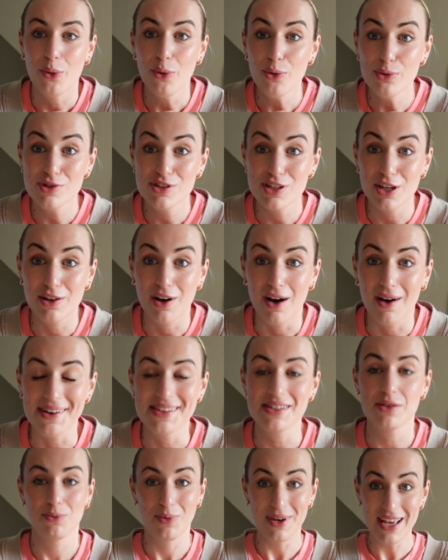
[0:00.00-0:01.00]
Also
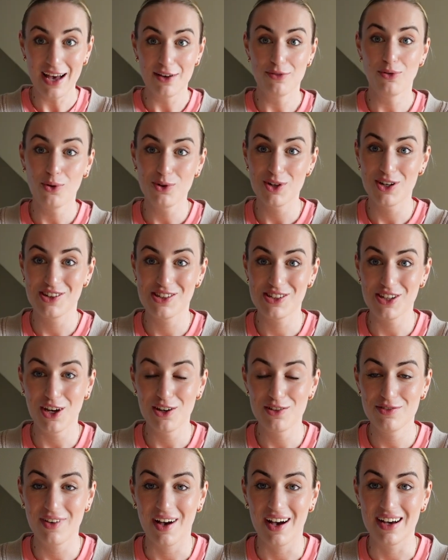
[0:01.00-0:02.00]
guys, we have ordered a
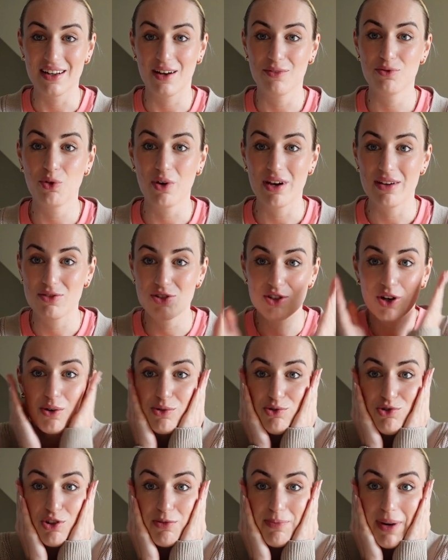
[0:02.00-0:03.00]
sofa and I've not even
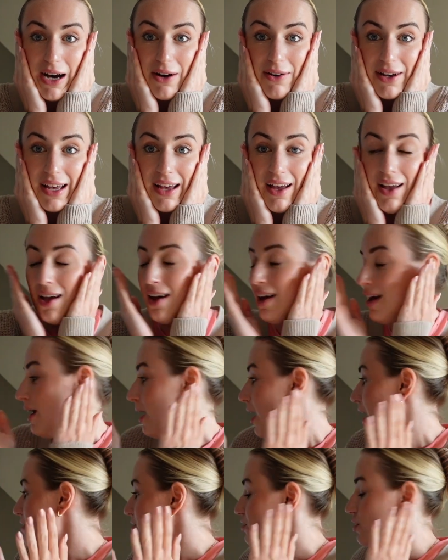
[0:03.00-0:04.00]
told you about it.
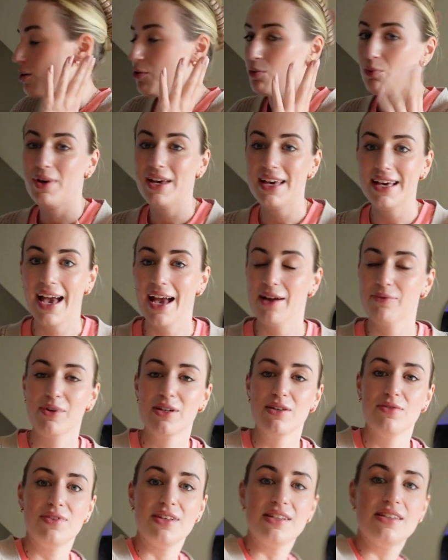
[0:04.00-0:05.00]
So we're getting rid
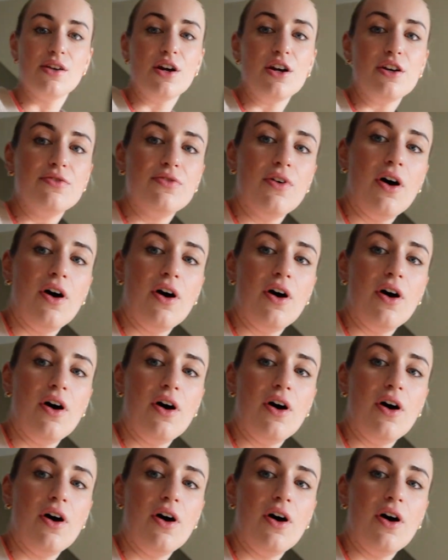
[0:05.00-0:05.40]
of this sofa.